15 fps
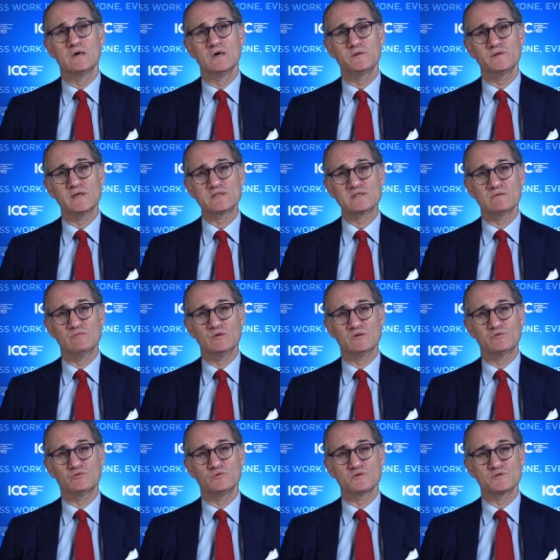a testament
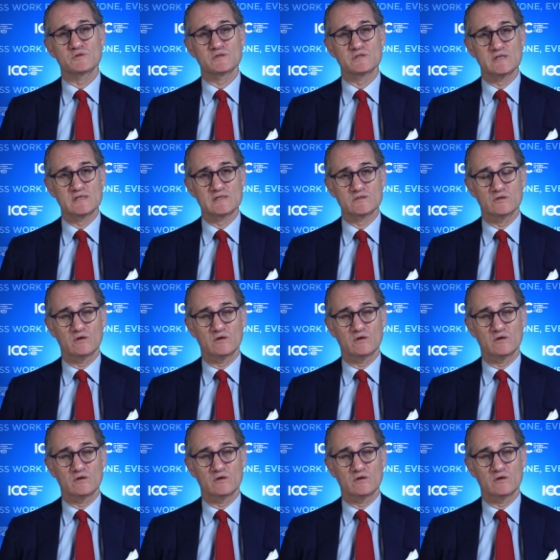to the success